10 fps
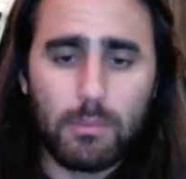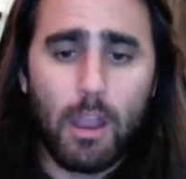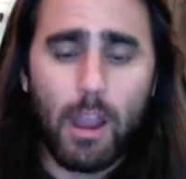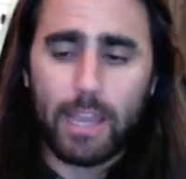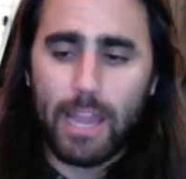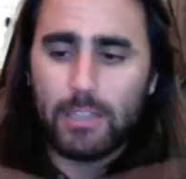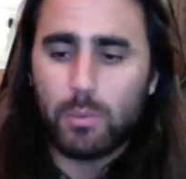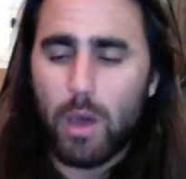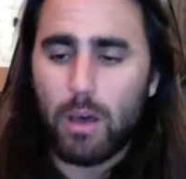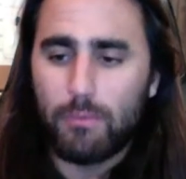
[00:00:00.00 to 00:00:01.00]
All right, guys.
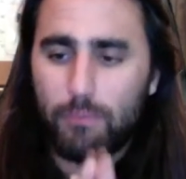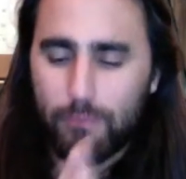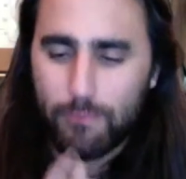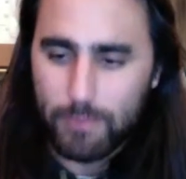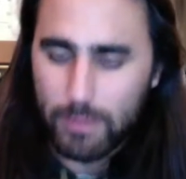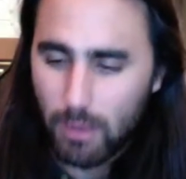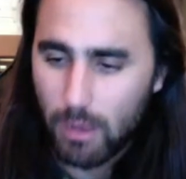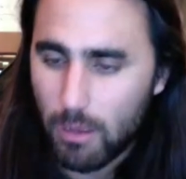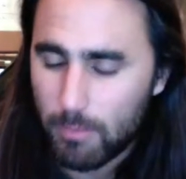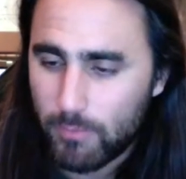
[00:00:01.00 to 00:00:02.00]
Well,
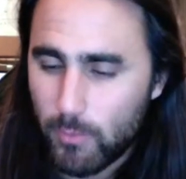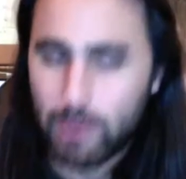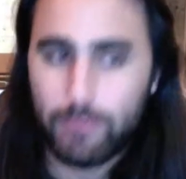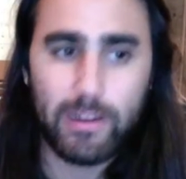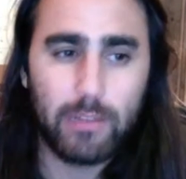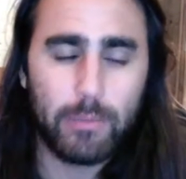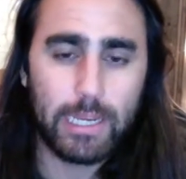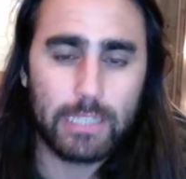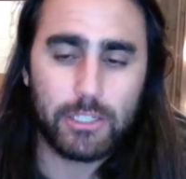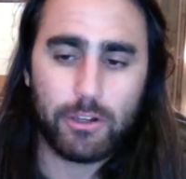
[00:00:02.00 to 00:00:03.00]
if you want to follow me on
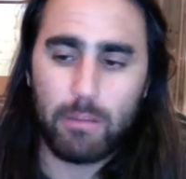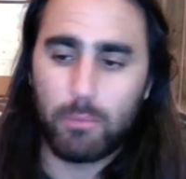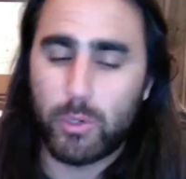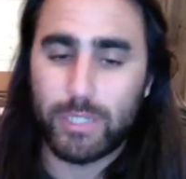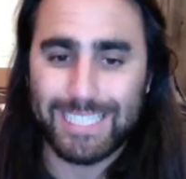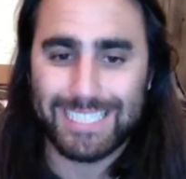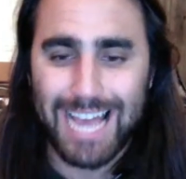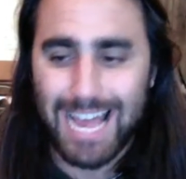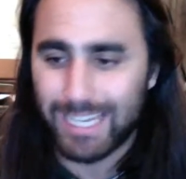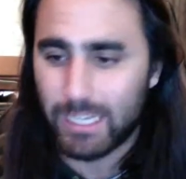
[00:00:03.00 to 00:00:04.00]
Instagram, Lucas
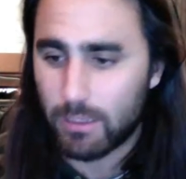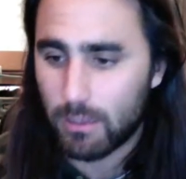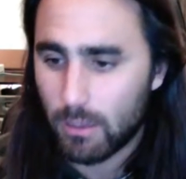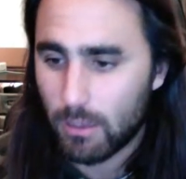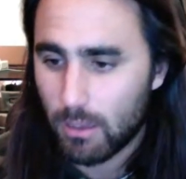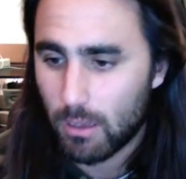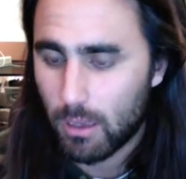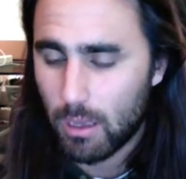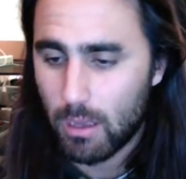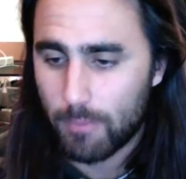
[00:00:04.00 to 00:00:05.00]
Catania.
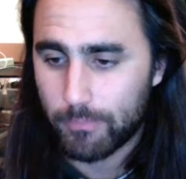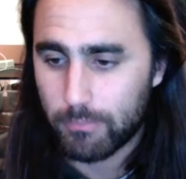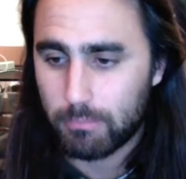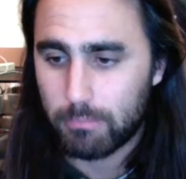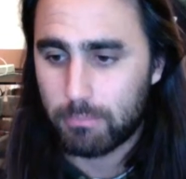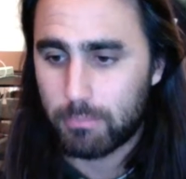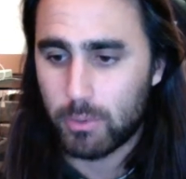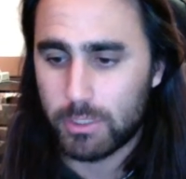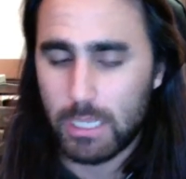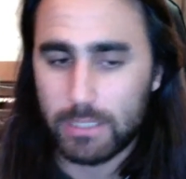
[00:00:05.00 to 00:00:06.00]

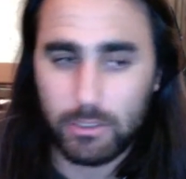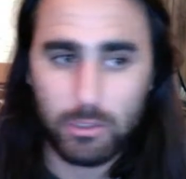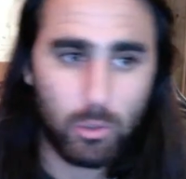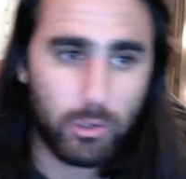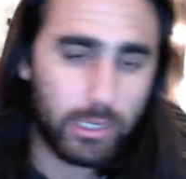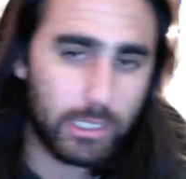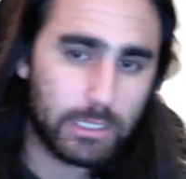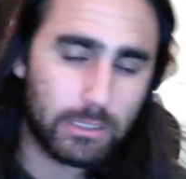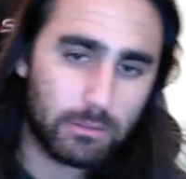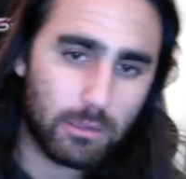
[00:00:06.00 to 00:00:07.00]
Post lots of stories
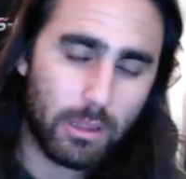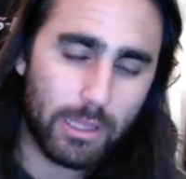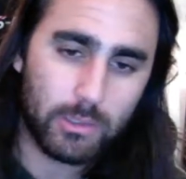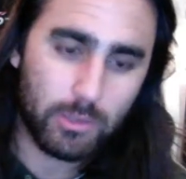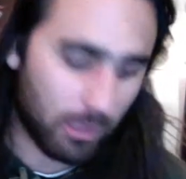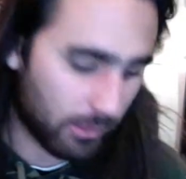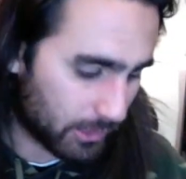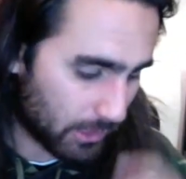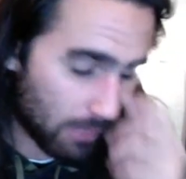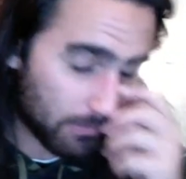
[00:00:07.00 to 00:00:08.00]
and all that sort of other
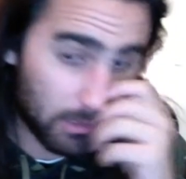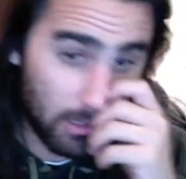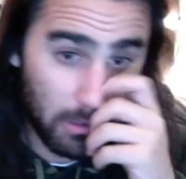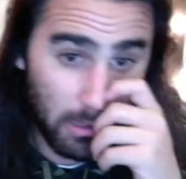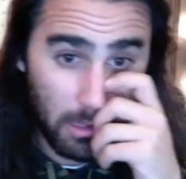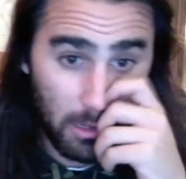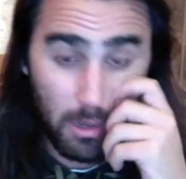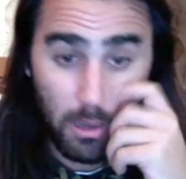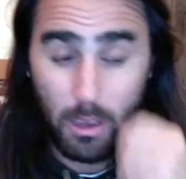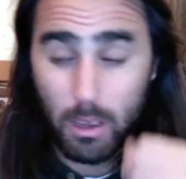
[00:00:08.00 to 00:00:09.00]
stuff. So,
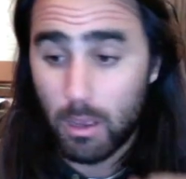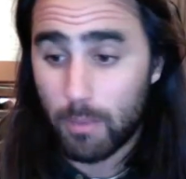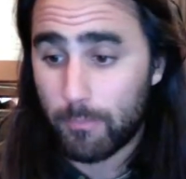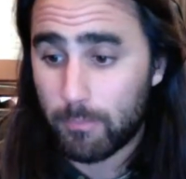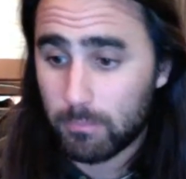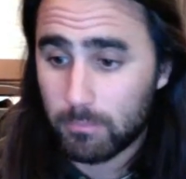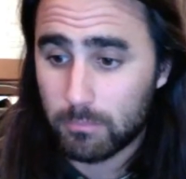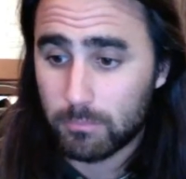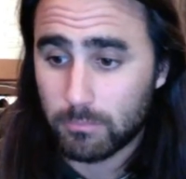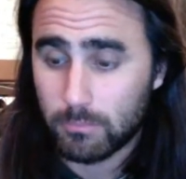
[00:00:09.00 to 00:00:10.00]

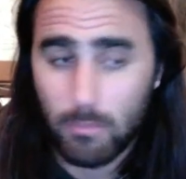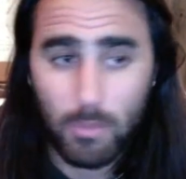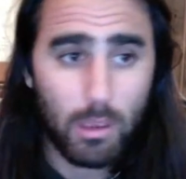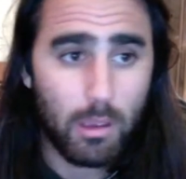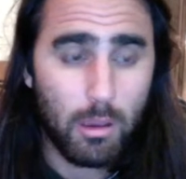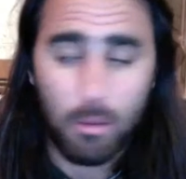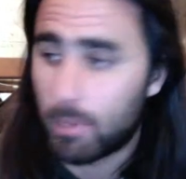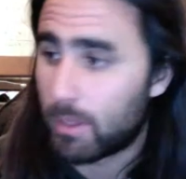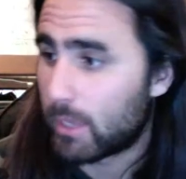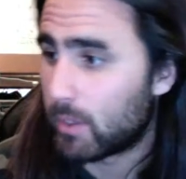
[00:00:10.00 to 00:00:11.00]

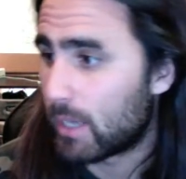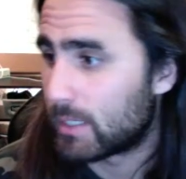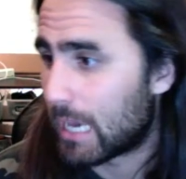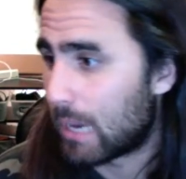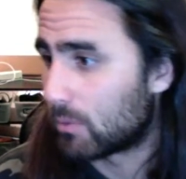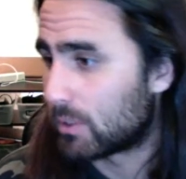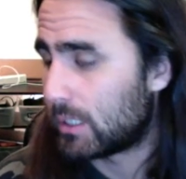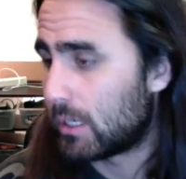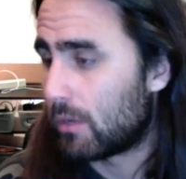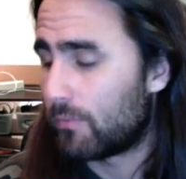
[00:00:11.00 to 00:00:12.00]
but thank you, guys. I will
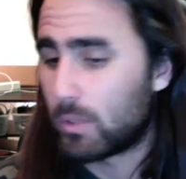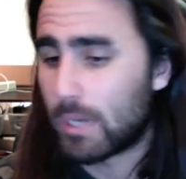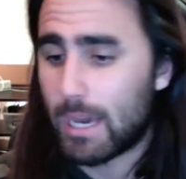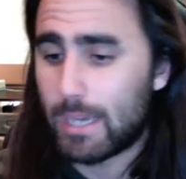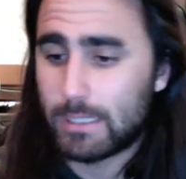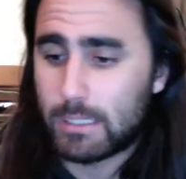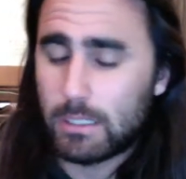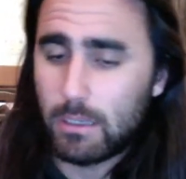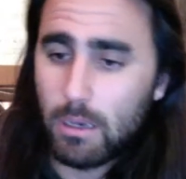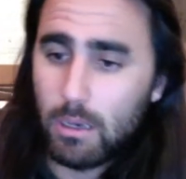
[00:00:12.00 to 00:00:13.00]
see all of you
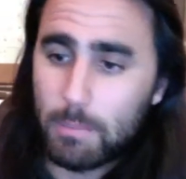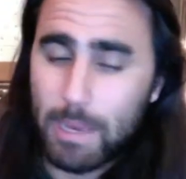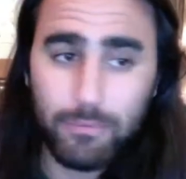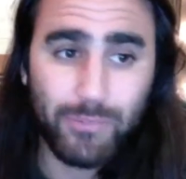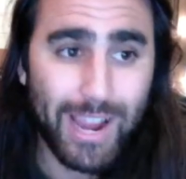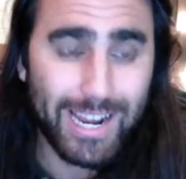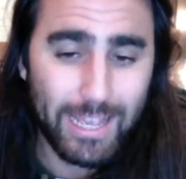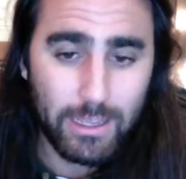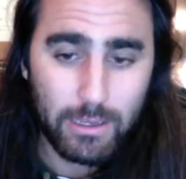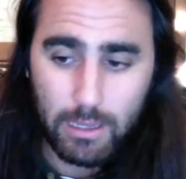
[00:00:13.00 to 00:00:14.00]
guys on
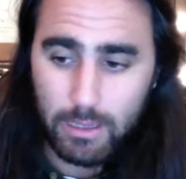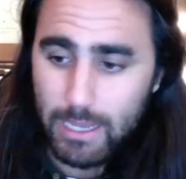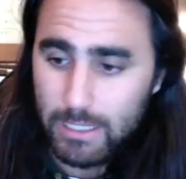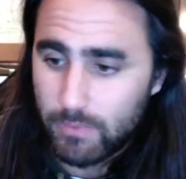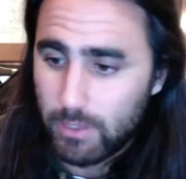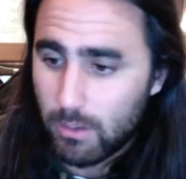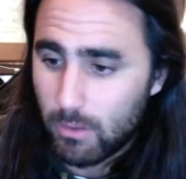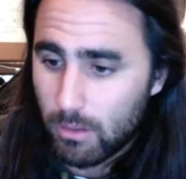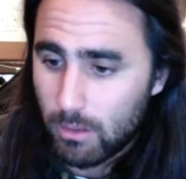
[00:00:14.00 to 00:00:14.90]
Friday in the next video.